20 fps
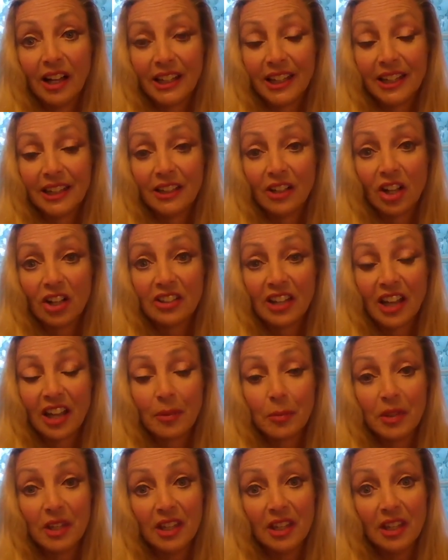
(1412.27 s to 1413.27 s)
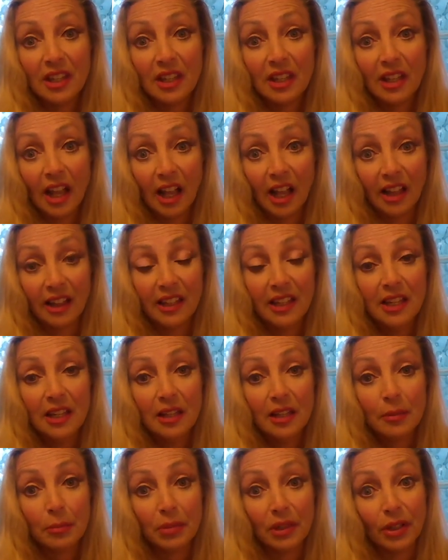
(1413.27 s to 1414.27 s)
Again, contact me, Ellie
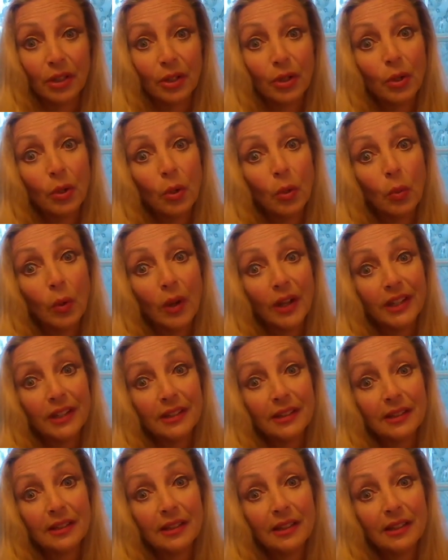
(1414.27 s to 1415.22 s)
Blair White,